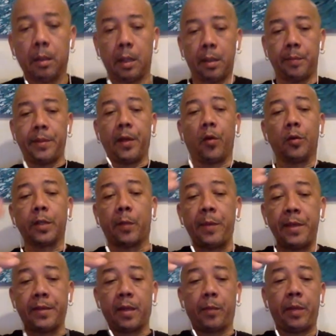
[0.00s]
he take out a
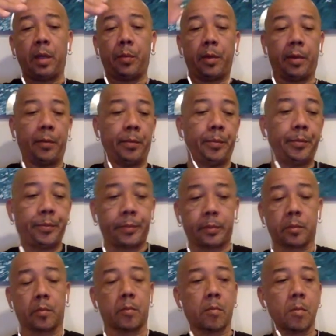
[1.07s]
piece of paper
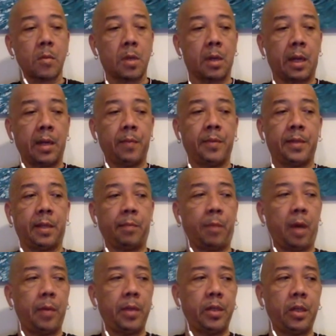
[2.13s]
and him say,
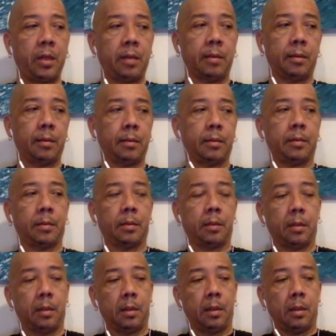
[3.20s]
Bobby Chin,
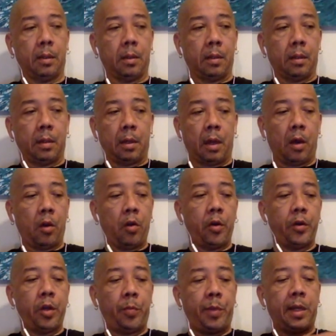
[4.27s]
I
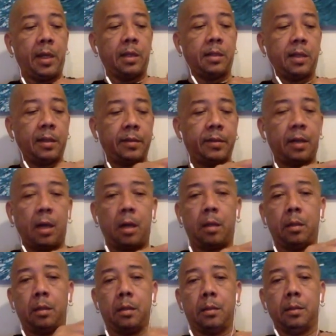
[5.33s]
heard you play this
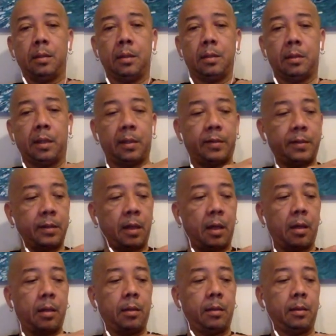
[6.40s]
song, this
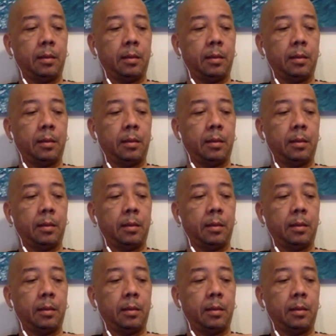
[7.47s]
song,